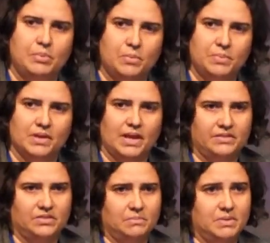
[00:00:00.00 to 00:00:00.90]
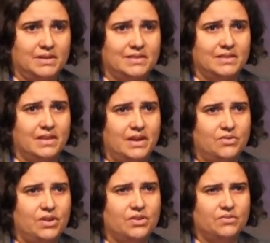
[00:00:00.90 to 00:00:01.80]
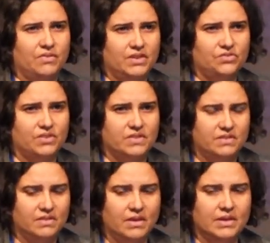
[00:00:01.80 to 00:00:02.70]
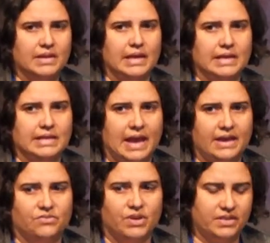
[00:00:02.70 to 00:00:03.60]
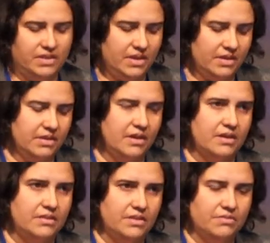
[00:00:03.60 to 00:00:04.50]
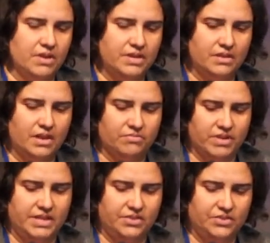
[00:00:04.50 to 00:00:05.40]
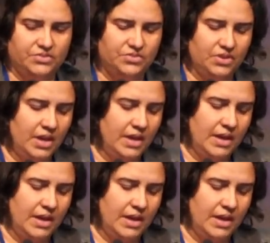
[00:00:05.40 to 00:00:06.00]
population, but it's an area of interest in anorexia, cachexia research,